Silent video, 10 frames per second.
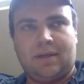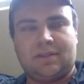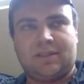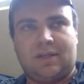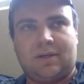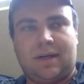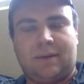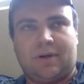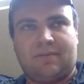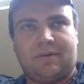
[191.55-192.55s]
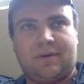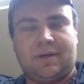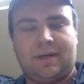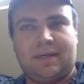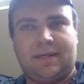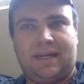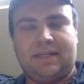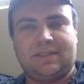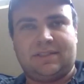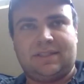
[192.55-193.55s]
So I worked for an
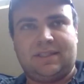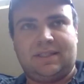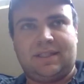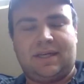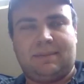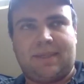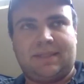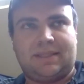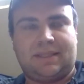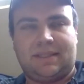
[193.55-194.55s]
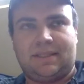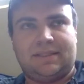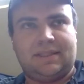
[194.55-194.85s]
agency that basically